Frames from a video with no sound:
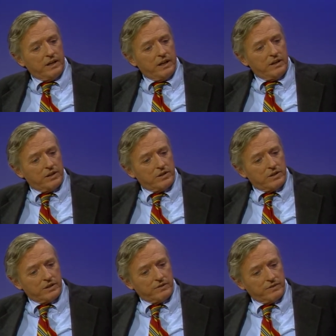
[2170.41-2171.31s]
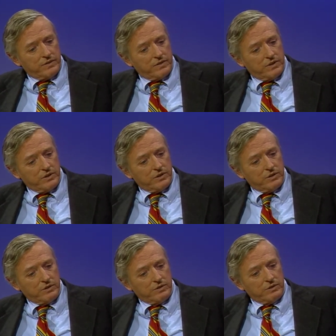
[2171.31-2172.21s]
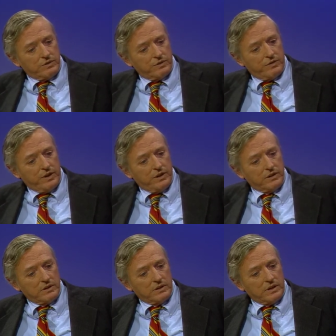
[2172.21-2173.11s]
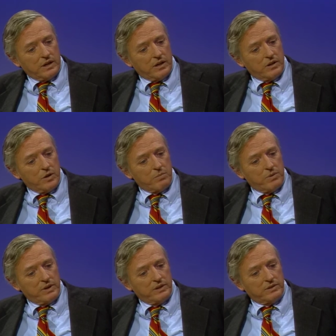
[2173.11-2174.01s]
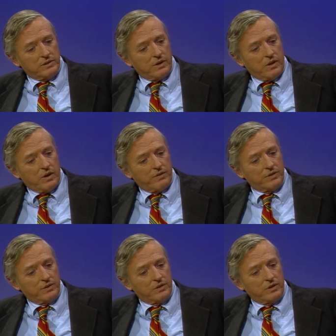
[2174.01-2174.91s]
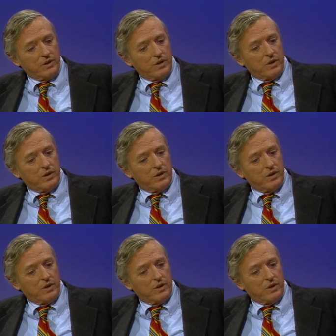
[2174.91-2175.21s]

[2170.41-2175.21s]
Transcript: initiative that you feel no police officer